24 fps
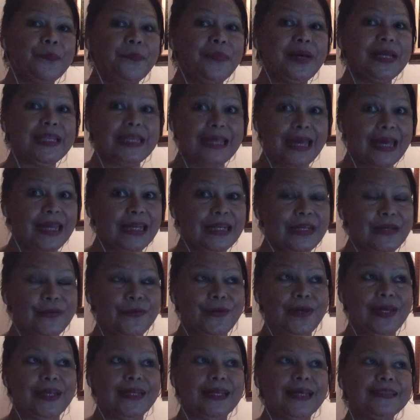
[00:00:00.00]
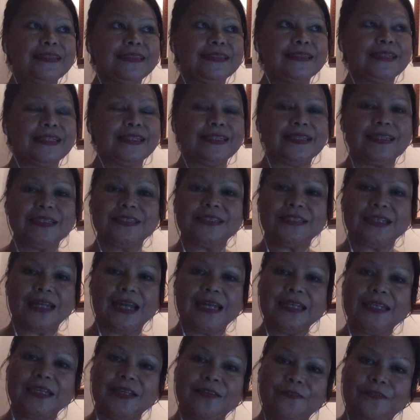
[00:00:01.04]
but anyway, that street is
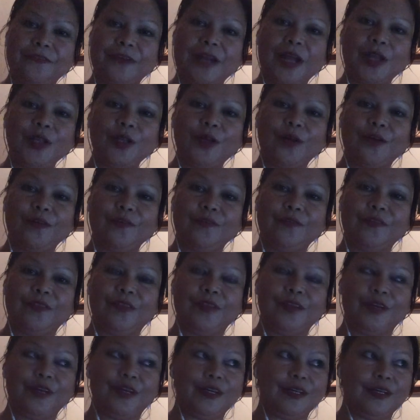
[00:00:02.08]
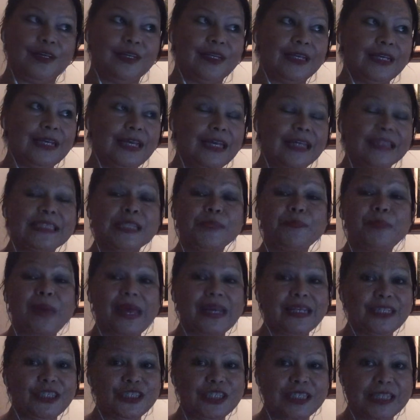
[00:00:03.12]
right in front of the
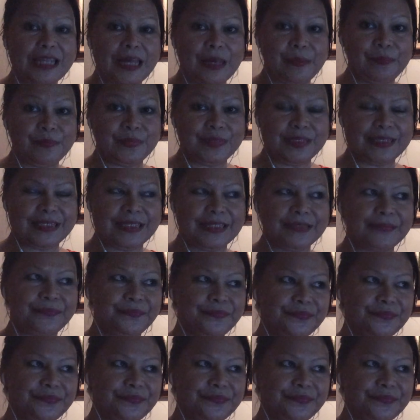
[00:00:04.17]
Spanish Steps.